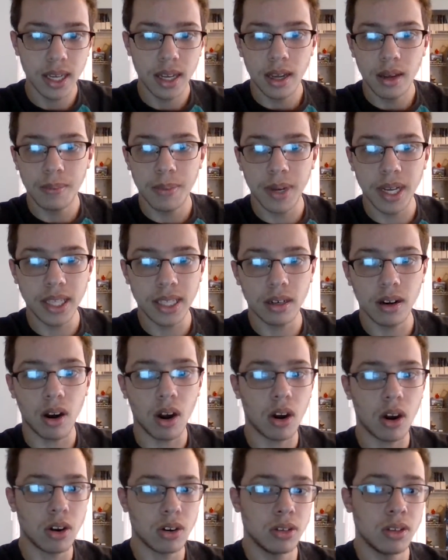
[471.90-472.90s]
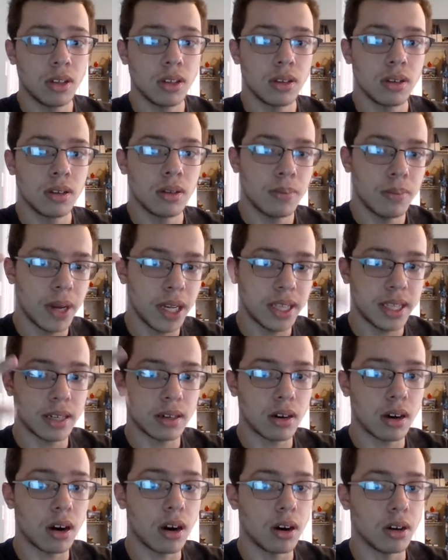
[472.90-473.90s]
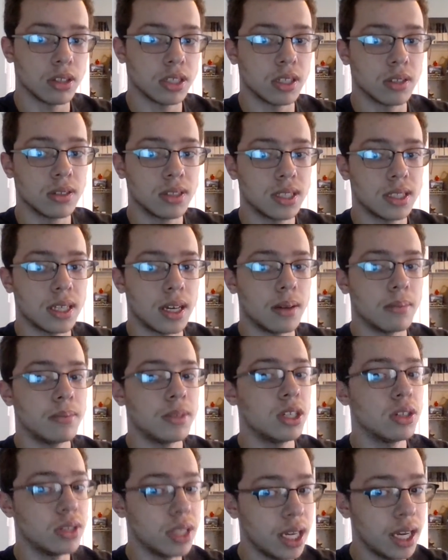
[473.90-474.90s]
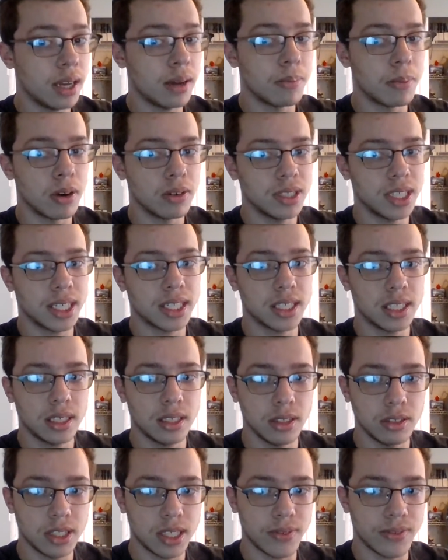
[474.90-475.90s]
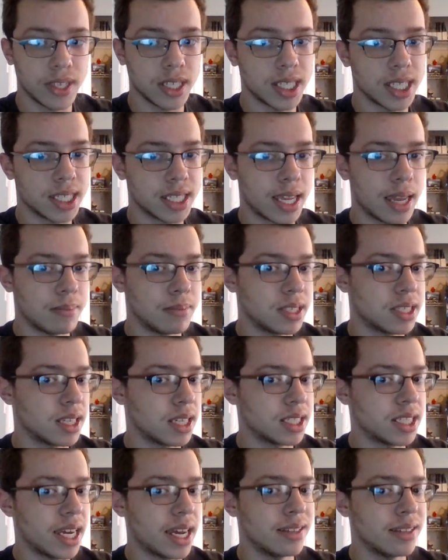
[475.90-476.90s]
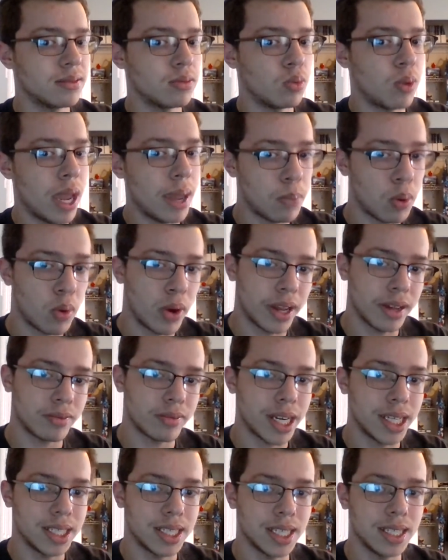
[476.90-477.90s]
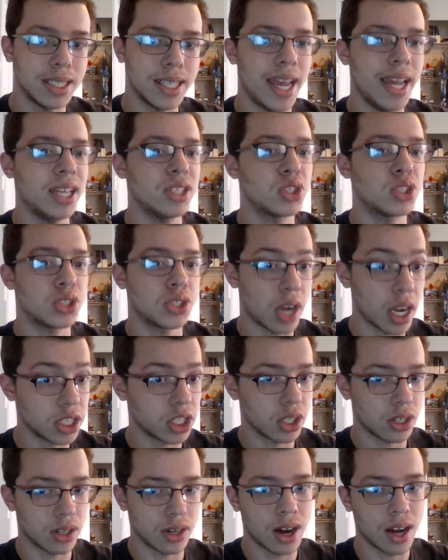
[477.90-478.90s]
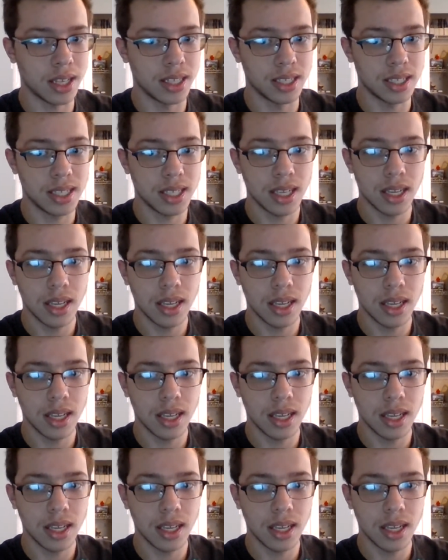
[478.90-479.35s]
But there are also some unique modes exclusive to this game, such as waypoint races and treasure hunts.